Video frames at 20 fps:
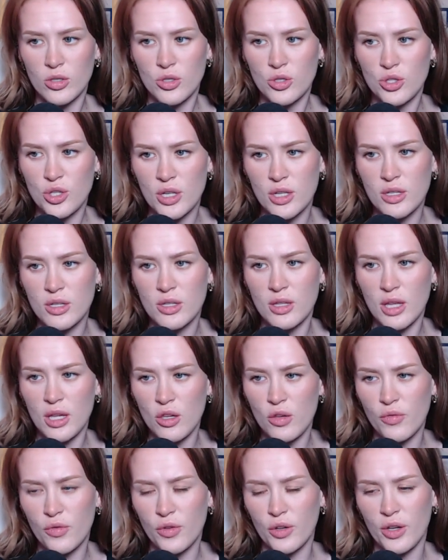Jeez,
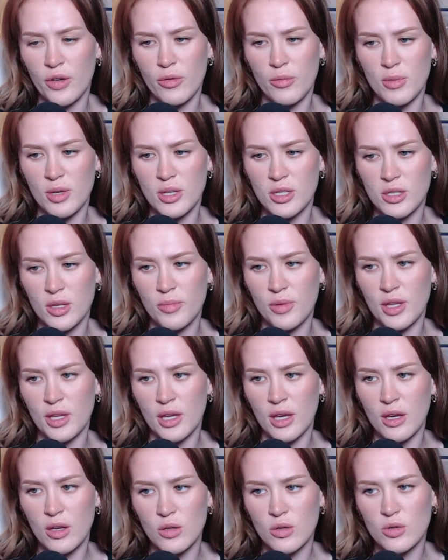thank you for giving me
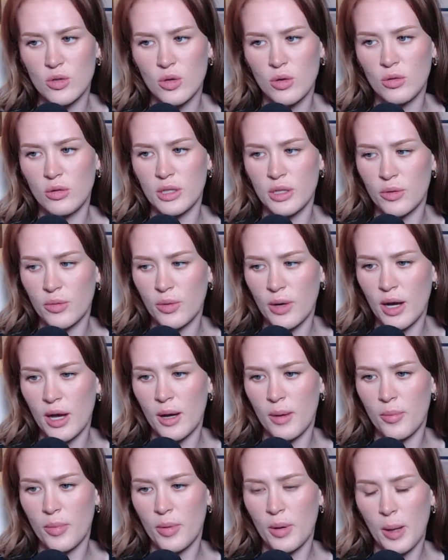something else. Holy
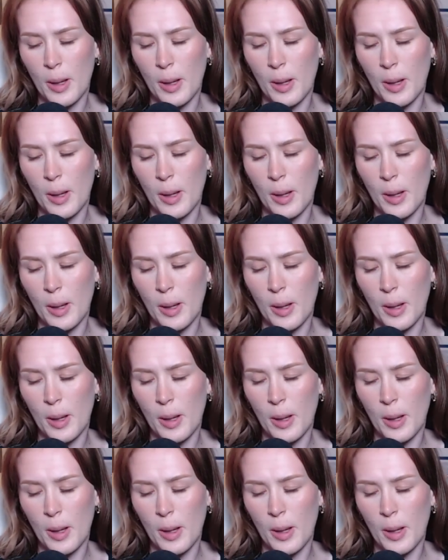crap.